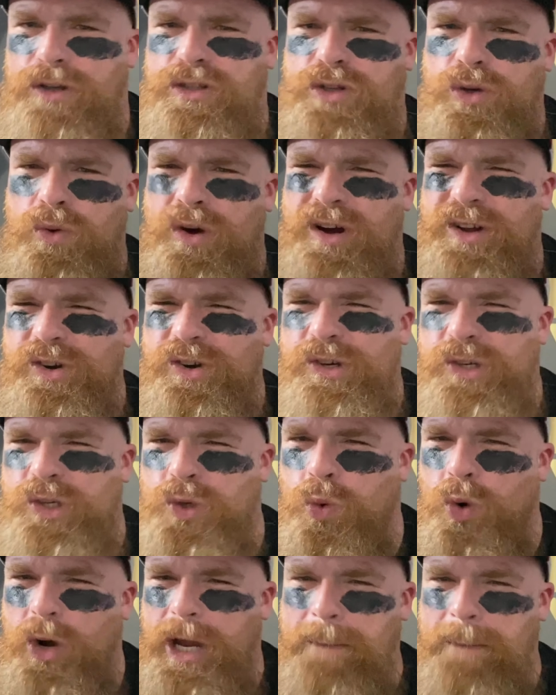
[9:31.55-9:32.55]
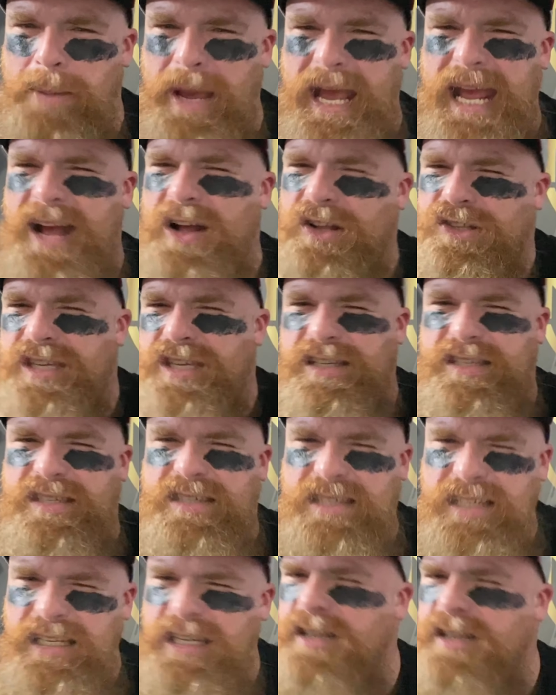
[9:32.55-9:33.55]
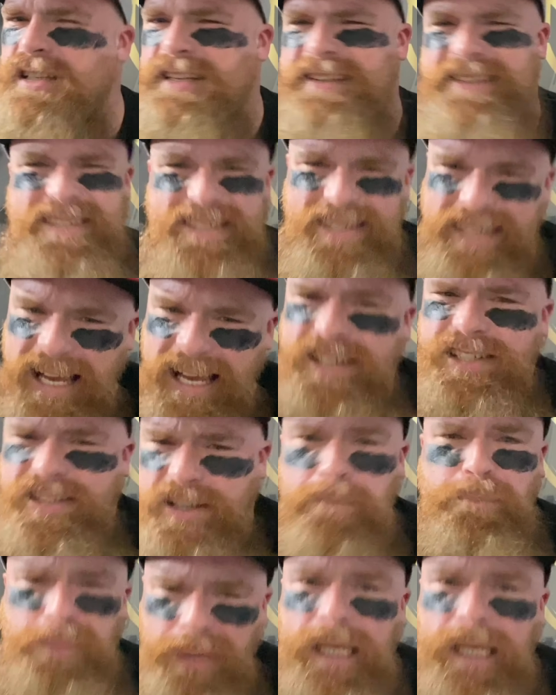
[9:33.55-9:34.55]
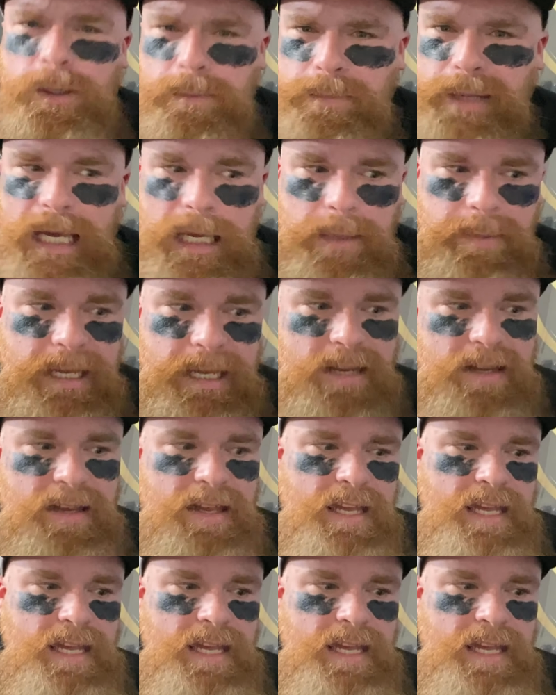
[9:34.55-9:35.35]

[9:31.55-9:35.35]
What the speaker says: 220 pounds of steel and sex appeal, baby.